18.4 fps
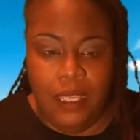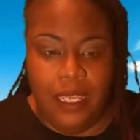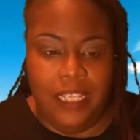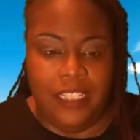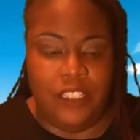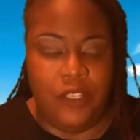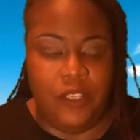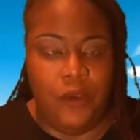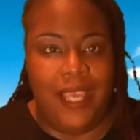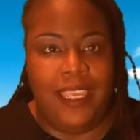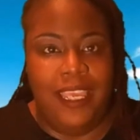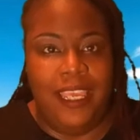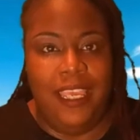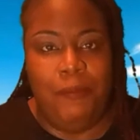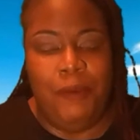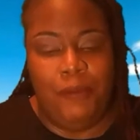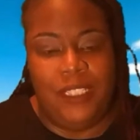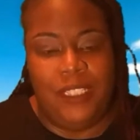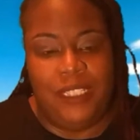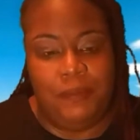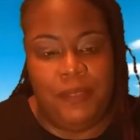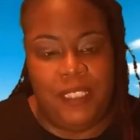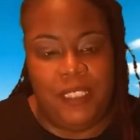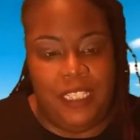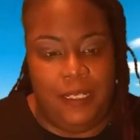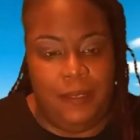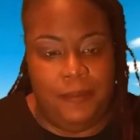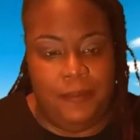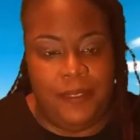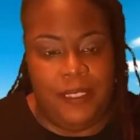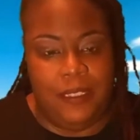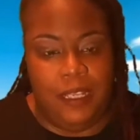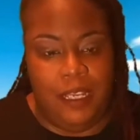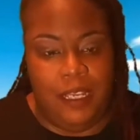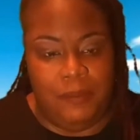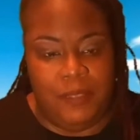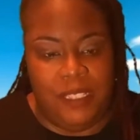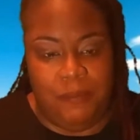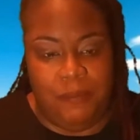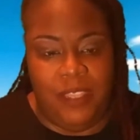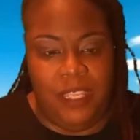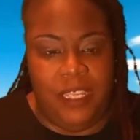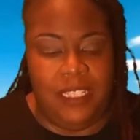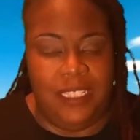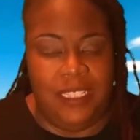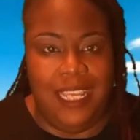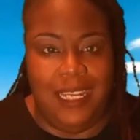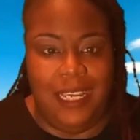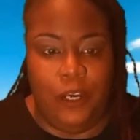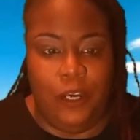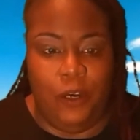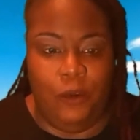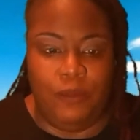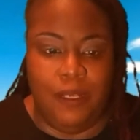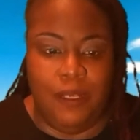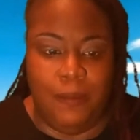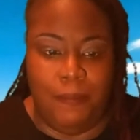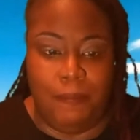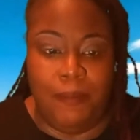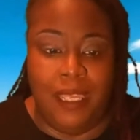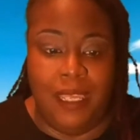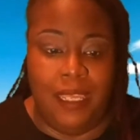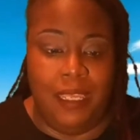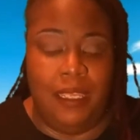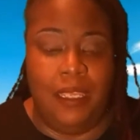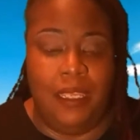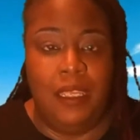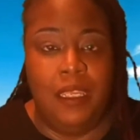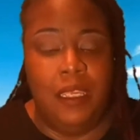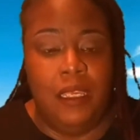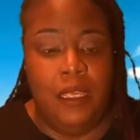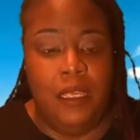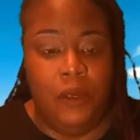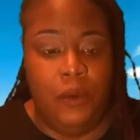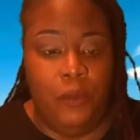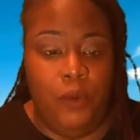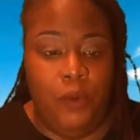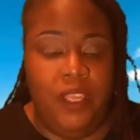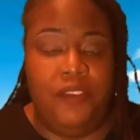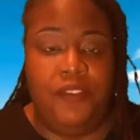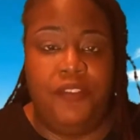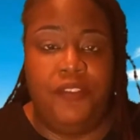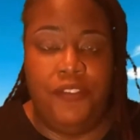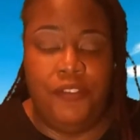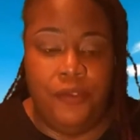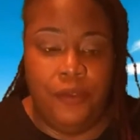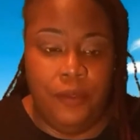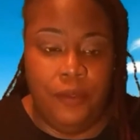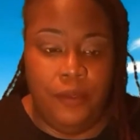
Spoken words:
And so I came up with some tips, some things that helped me with